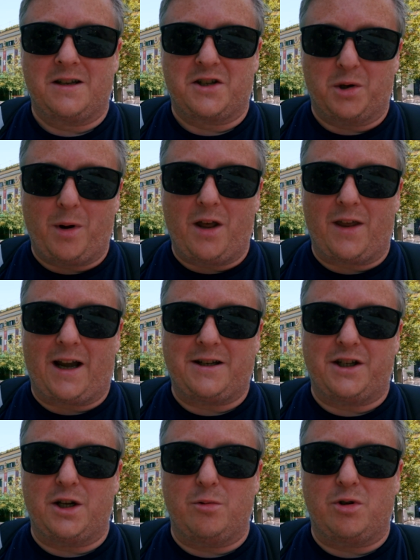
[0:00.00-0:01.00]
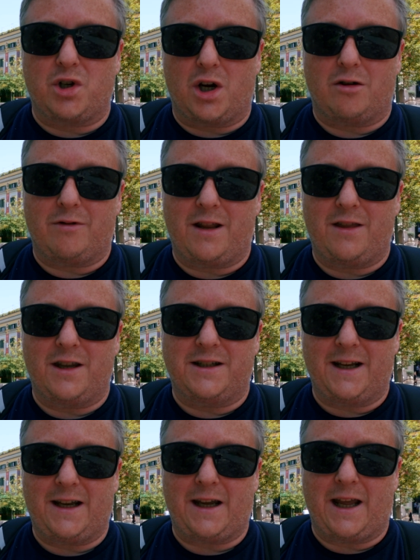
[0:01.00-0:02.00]
So the work that I do during the
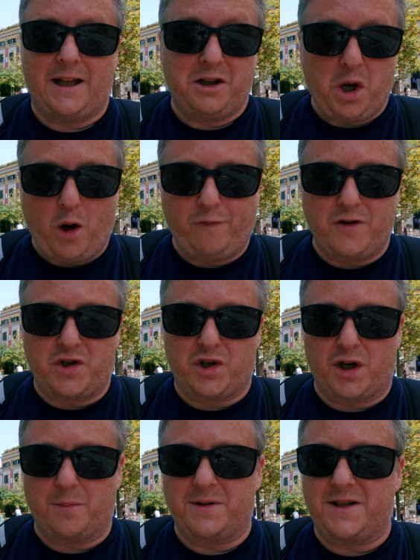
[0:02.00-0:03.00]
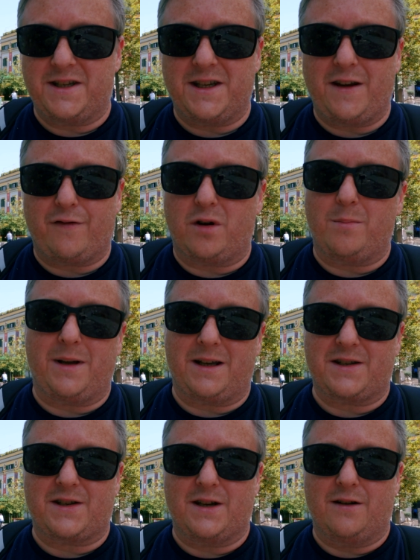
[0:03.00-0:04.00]
day in the coffee shops is either a
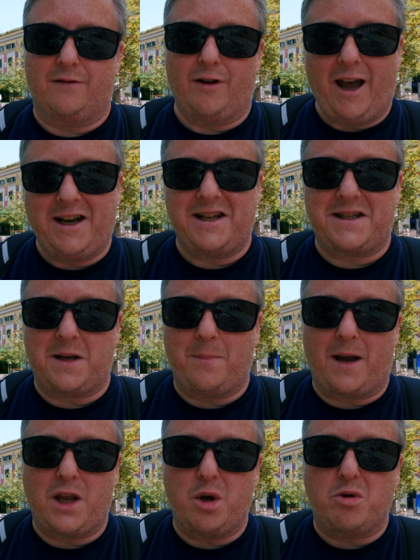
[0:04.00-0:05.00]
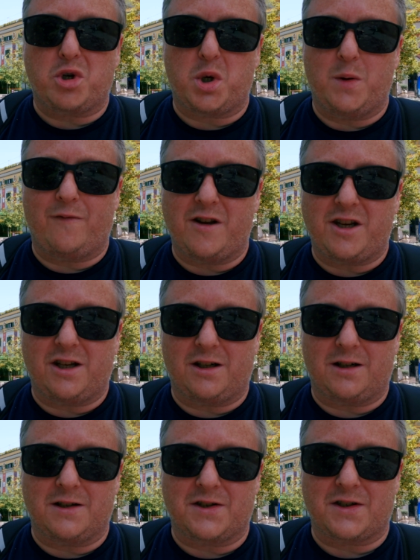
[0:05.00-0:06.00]
mix of editing my YouTube
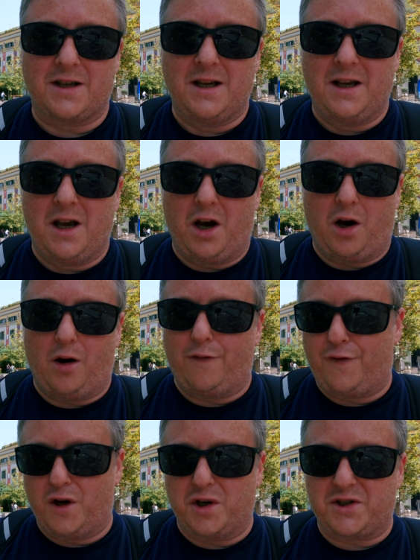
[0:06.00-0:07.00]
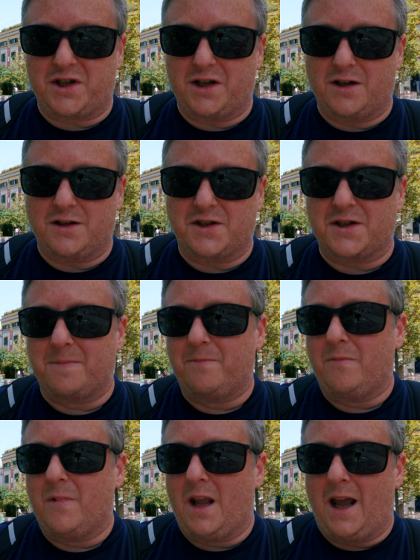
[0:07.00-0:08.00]
videos or photos
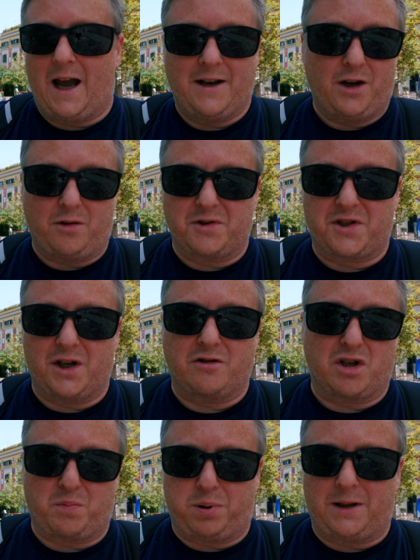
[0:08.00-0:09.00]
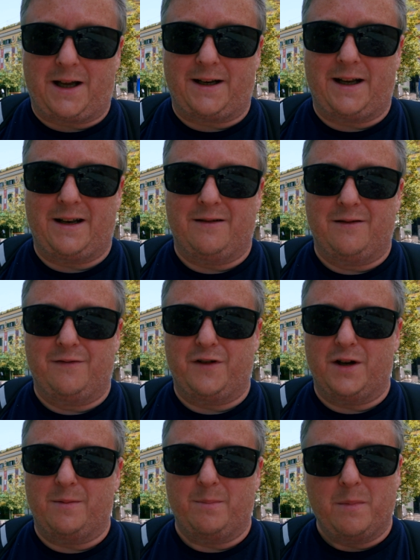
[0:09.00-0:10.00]
and also just planning
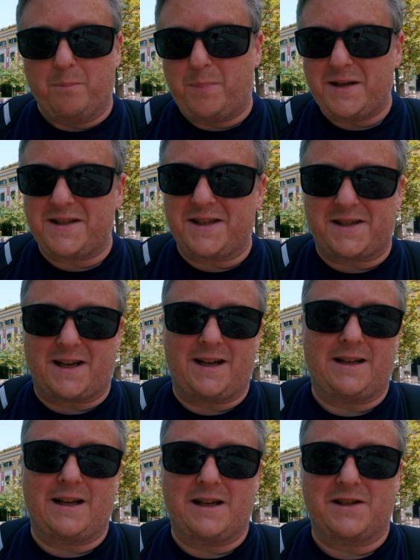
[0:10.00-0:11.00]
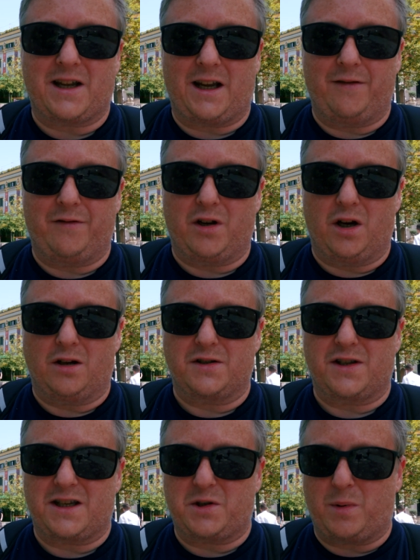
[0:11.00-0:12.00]
for business ideas that I've got.
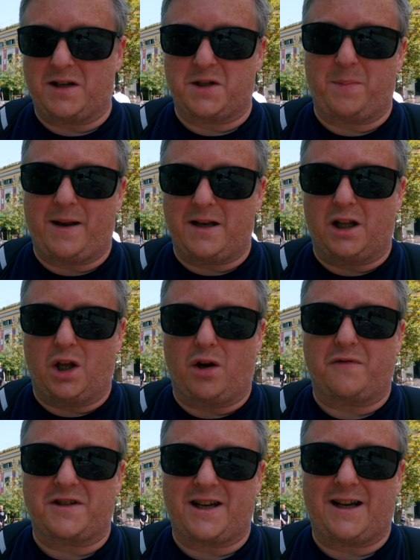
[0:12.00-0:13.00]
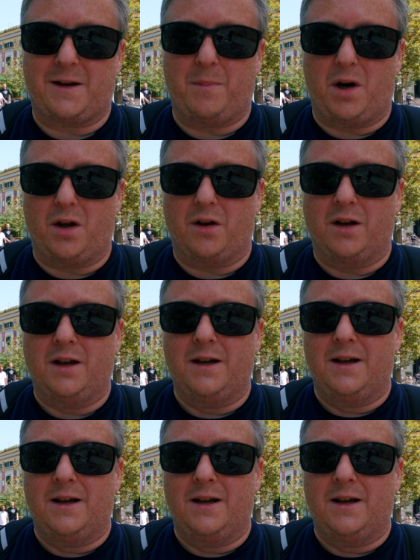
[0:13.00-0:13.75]
So that's what I spend a lot of time on